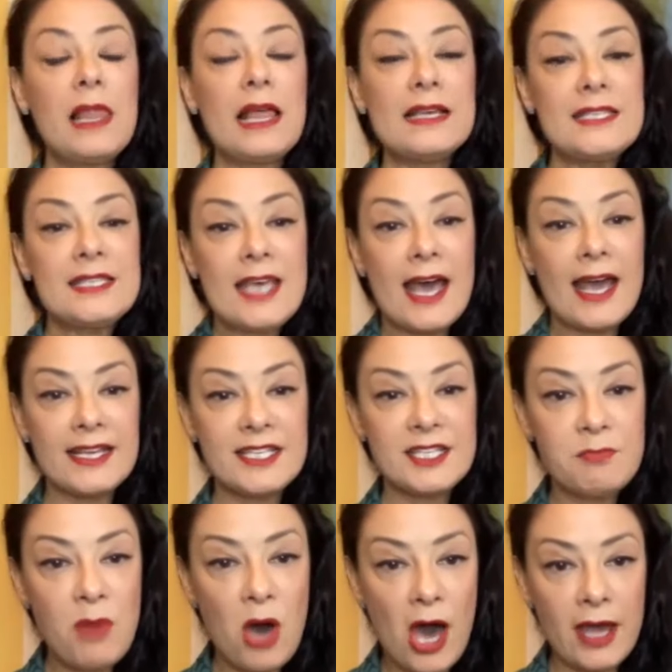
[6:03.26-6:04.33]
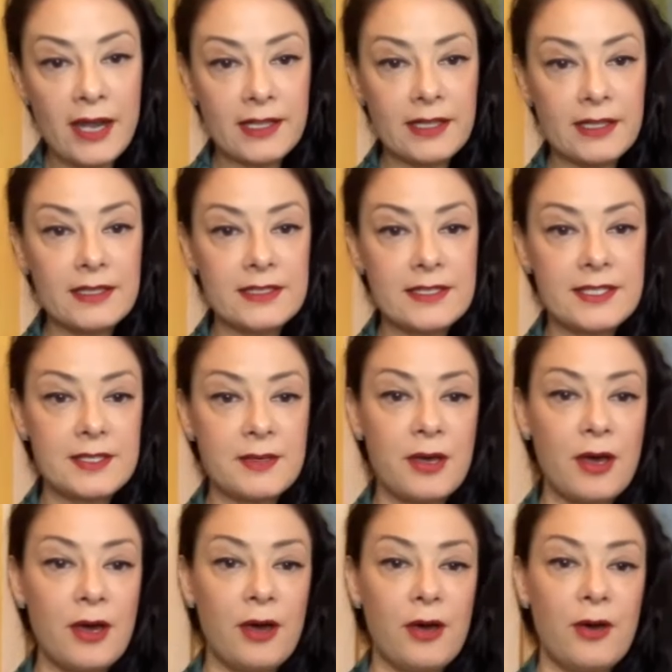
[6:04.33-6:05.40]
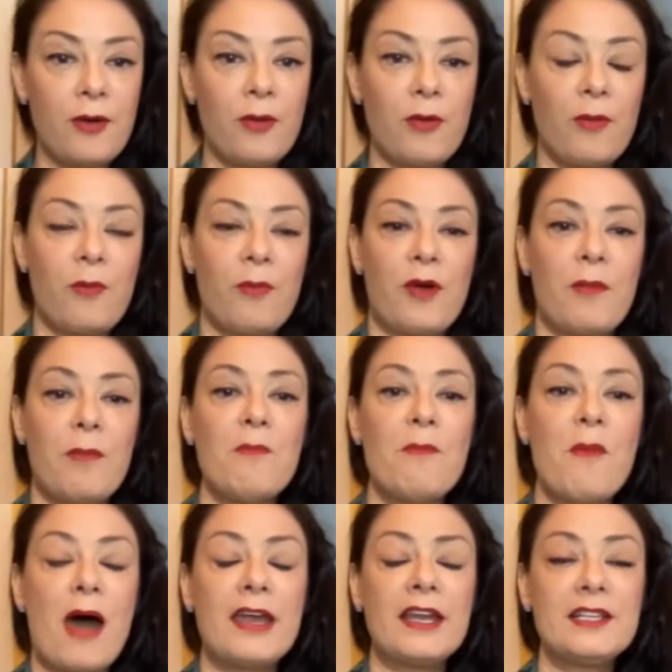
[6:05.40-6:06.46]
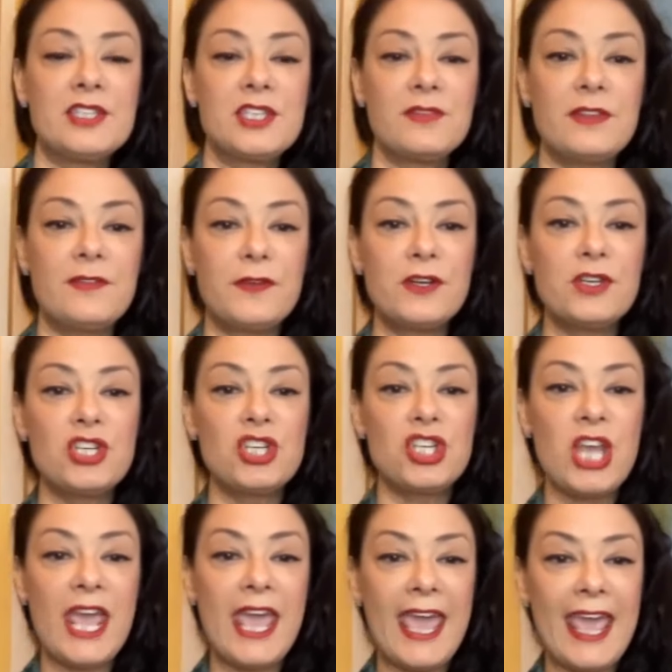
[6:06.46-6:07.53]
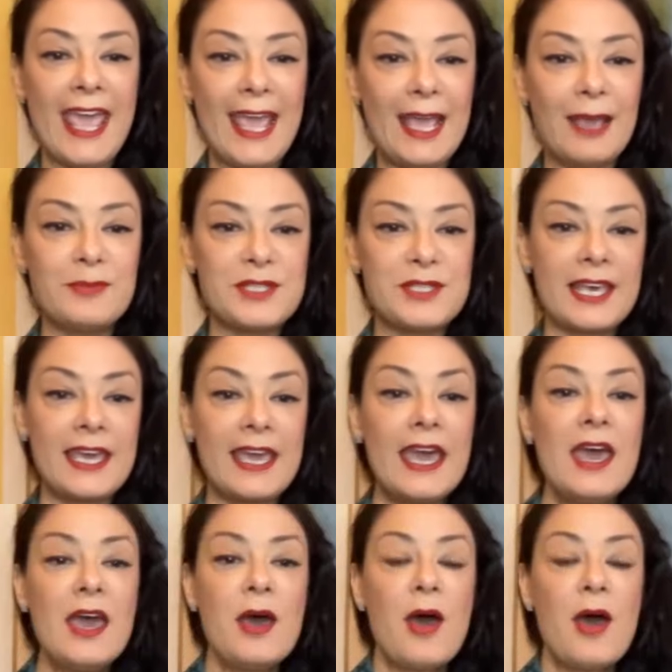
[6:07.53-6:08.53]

plus size models, uh, models of different shapes? Like,